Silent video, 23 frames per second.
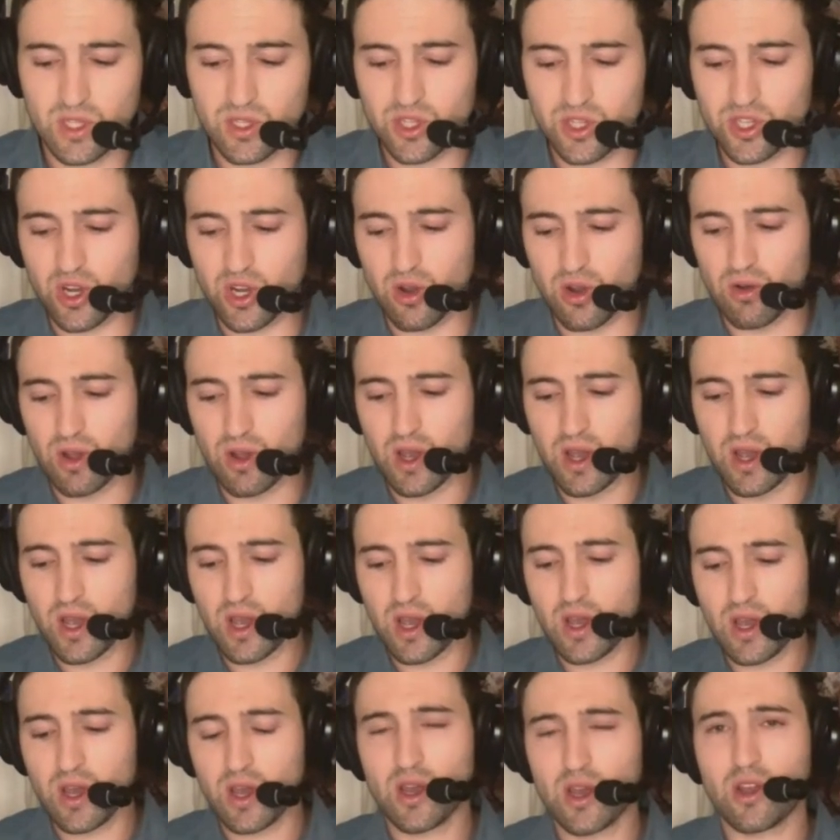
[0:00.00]
So
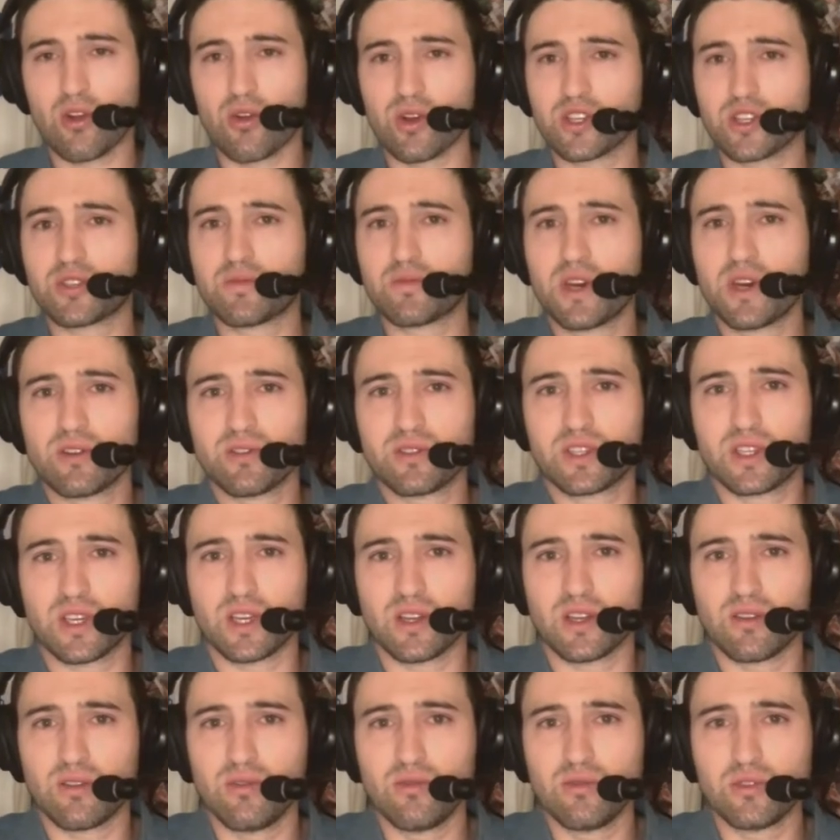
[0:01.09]
Khris
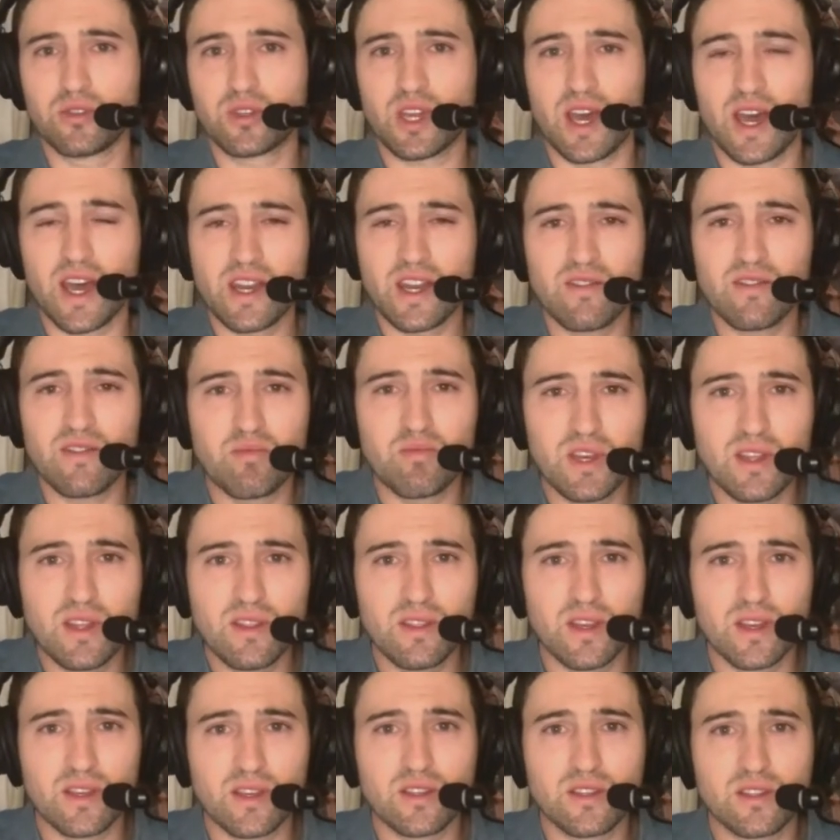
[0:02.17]
Middleton, who's kind of
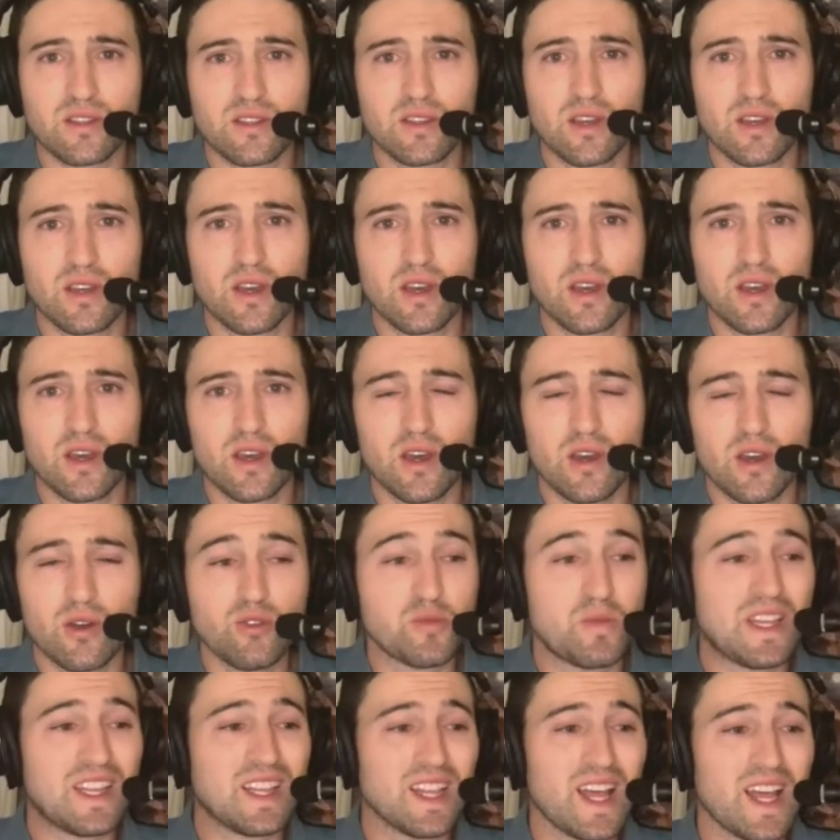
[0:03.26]
been this,
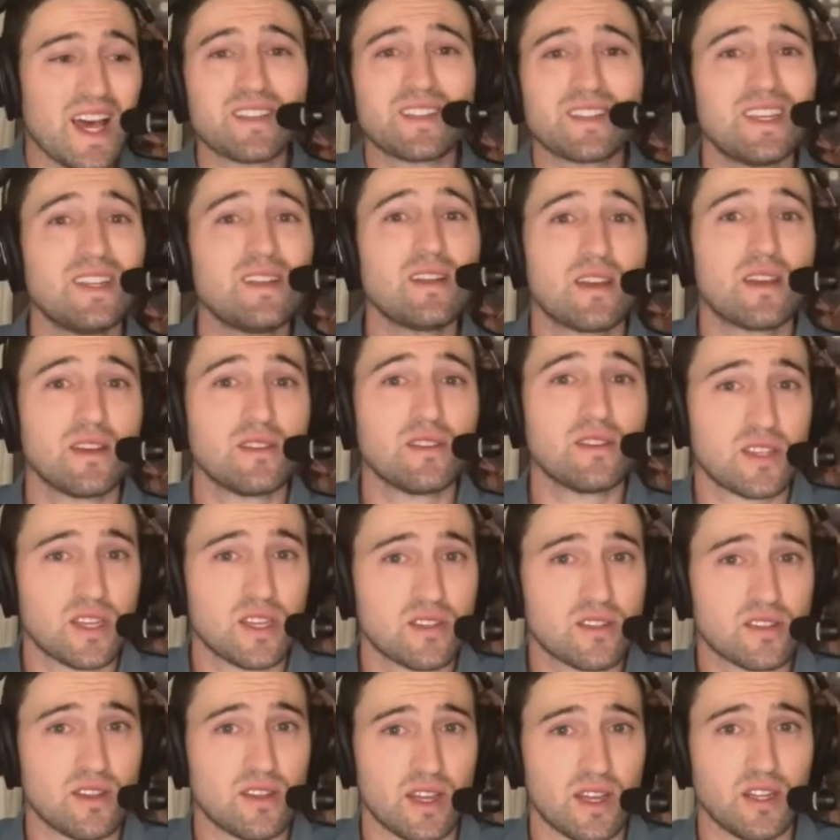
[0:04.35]
who's been less
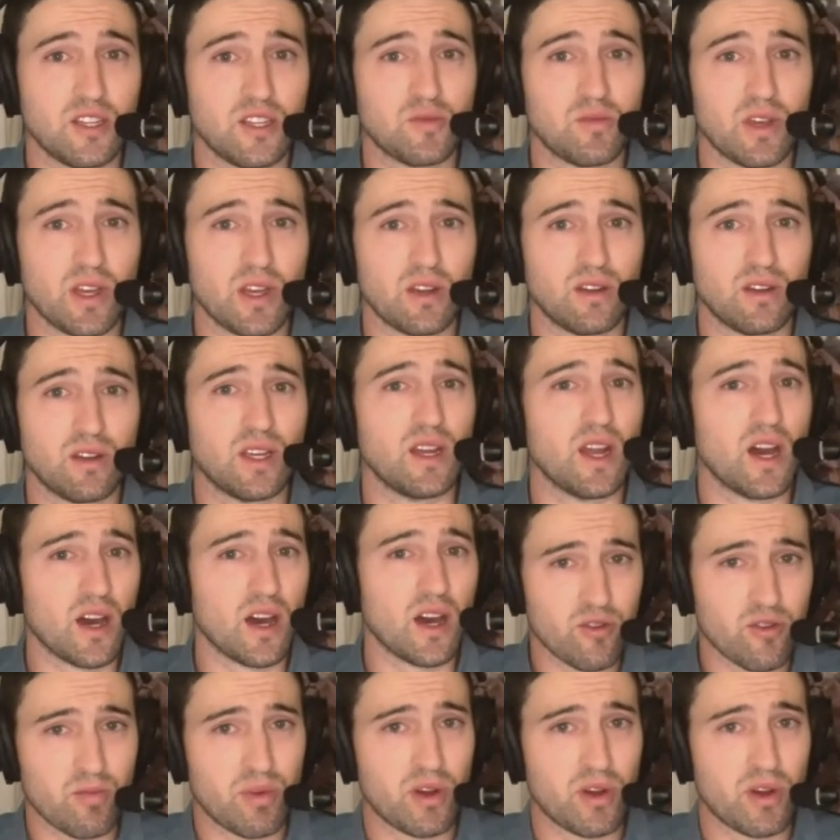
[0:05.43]
inconsistent than he's been in other